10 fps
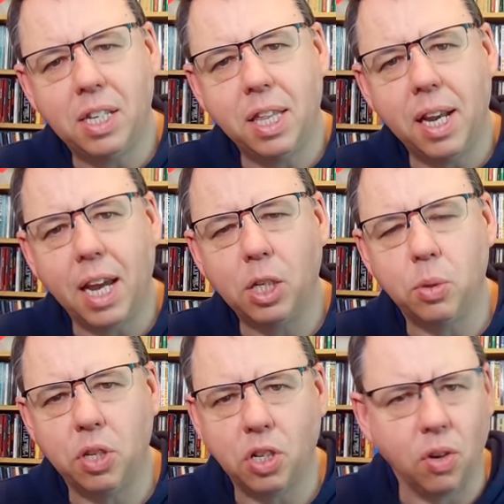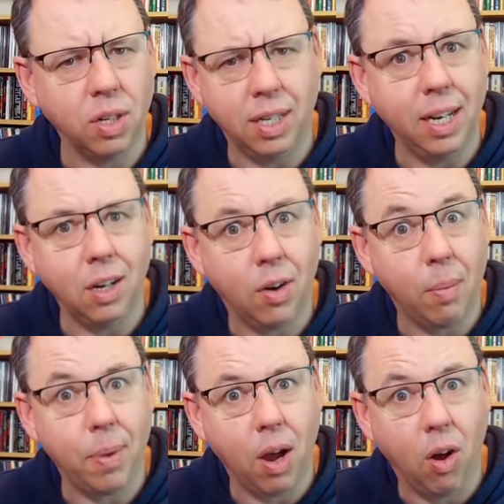to the Nights was a song that didn't
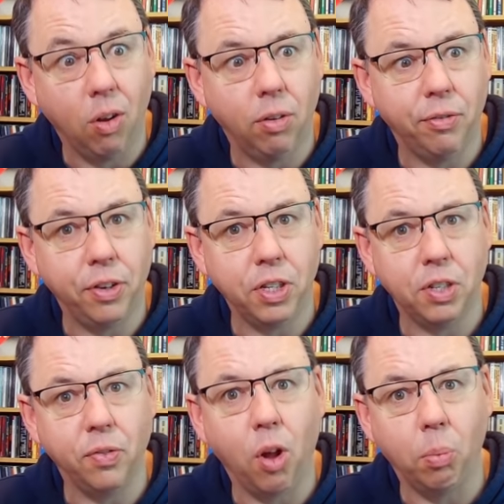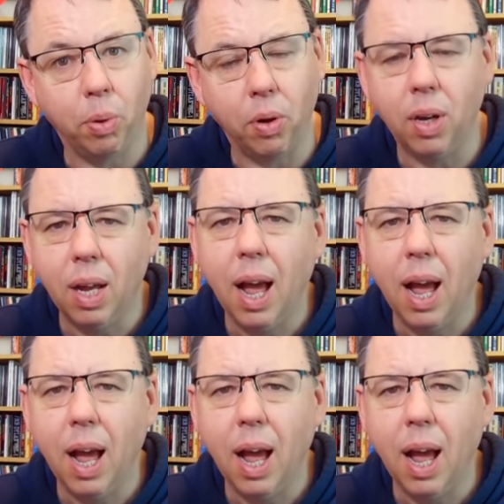grab me at all, first of all, but